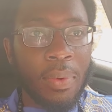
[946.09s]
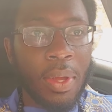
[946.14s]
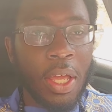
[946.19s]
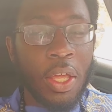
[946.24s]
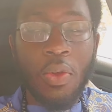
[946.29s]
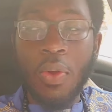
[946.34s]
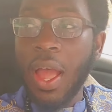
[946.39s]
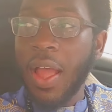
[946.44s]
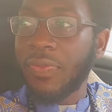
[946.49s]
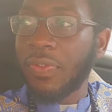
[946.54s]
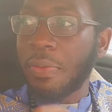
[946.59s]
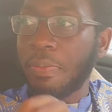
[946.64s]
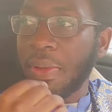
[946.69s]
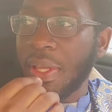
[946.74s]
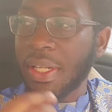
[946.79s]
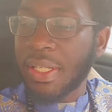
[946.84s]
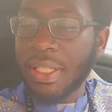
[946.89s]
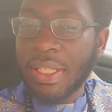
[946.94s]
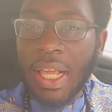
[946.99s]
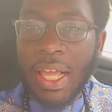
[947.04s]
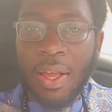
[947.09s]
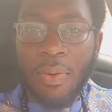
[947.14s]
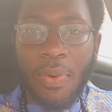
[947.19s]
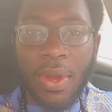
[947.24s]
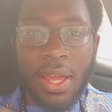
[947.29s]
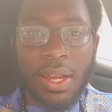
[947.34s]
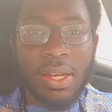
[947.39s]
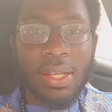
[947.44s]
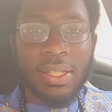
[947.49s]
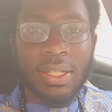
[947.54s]
And you have to be the same
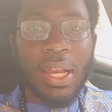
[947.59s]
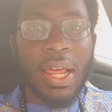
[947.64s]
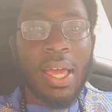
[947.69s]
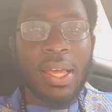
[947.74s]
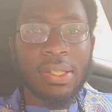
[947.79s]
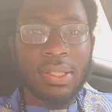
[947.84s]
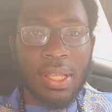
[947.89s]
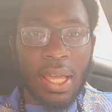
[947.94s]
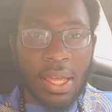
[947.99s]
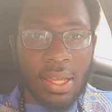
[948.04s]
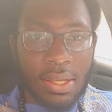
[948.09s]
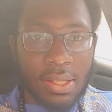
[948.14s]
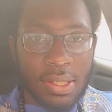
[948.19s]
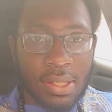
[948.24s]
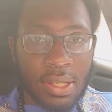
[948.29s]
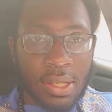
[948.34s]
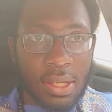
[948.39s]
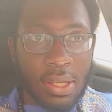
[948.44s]
way in these last days,